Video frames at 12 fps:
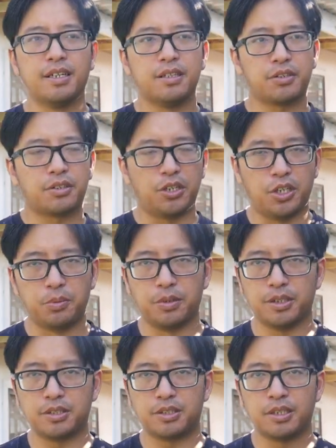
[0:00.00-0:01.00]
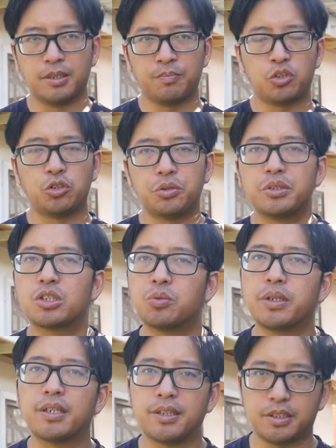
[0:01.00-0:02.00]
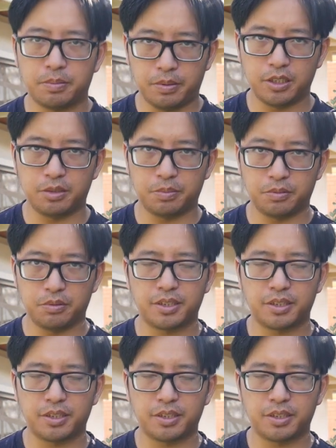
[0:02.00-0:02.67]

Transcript: the goal was to shoot as quickly as possible,